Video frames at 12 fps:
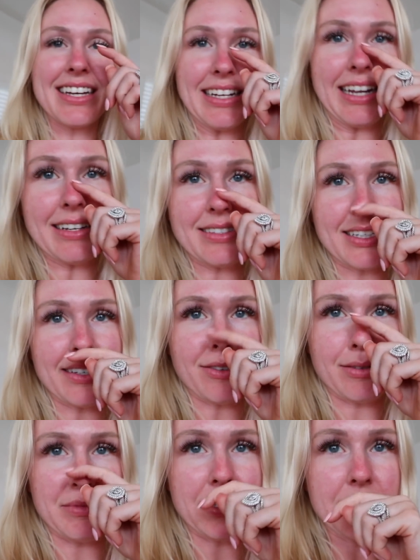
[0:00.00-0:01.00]
yes, I know
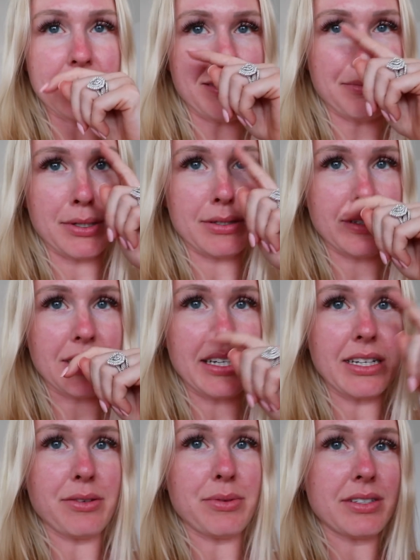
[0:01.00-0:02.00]
I'm really sunburned. I
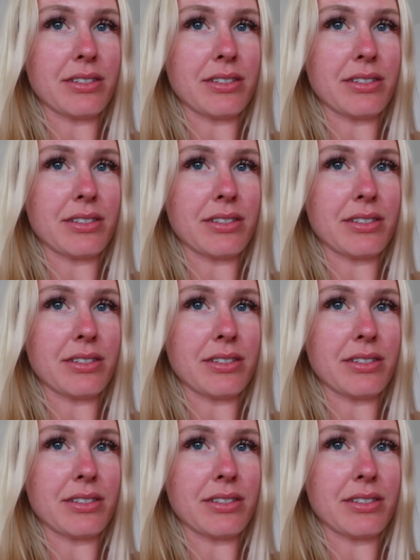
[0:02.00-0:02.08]
need to wear